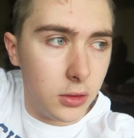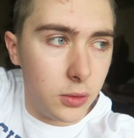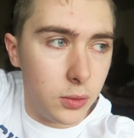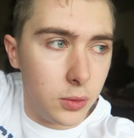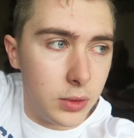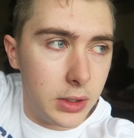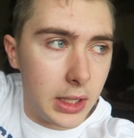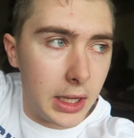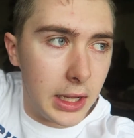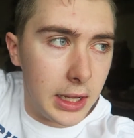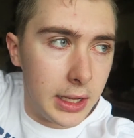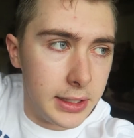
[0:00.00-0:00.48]
New
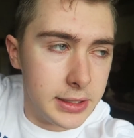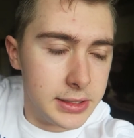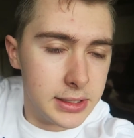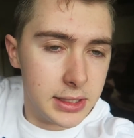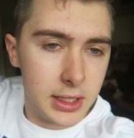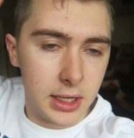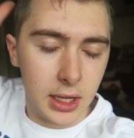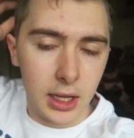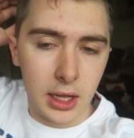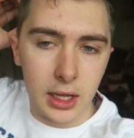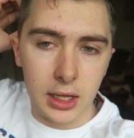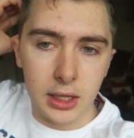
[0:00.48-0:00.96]
day
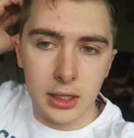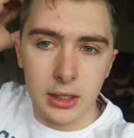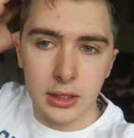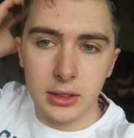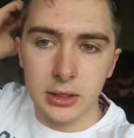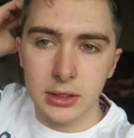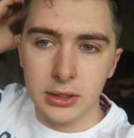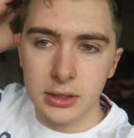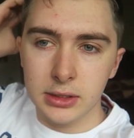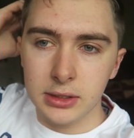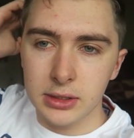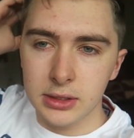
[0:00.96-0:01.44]
today.
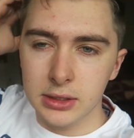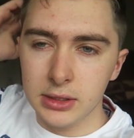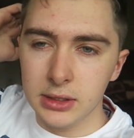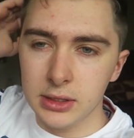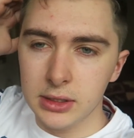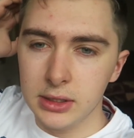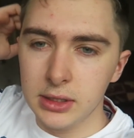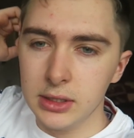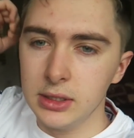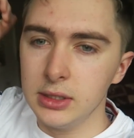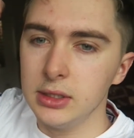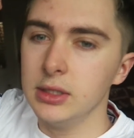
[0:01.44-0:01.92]

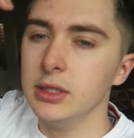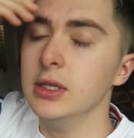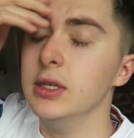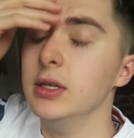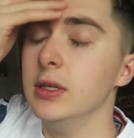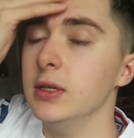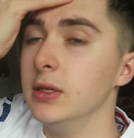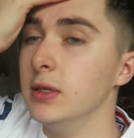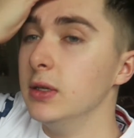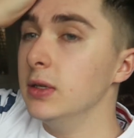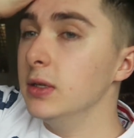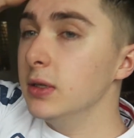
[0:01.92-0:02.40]

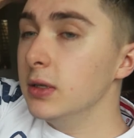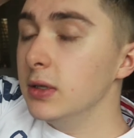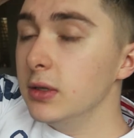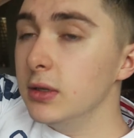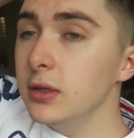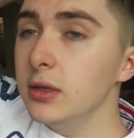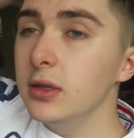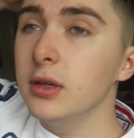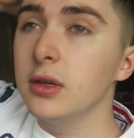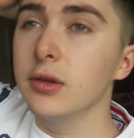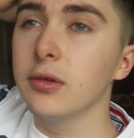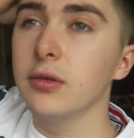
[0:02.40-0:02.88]

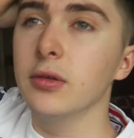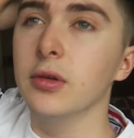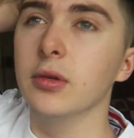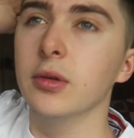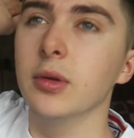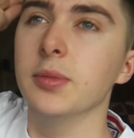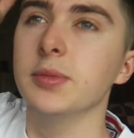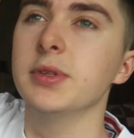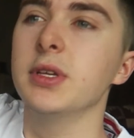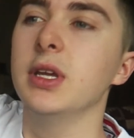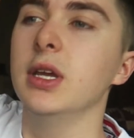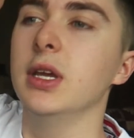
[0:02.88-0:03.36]
I don't know
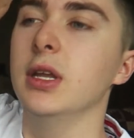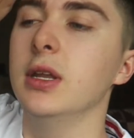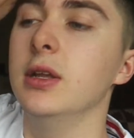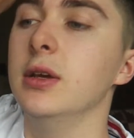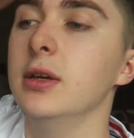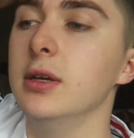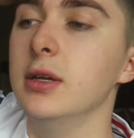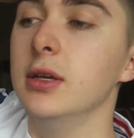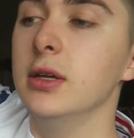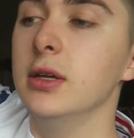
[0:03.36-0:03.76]
what I'm saying.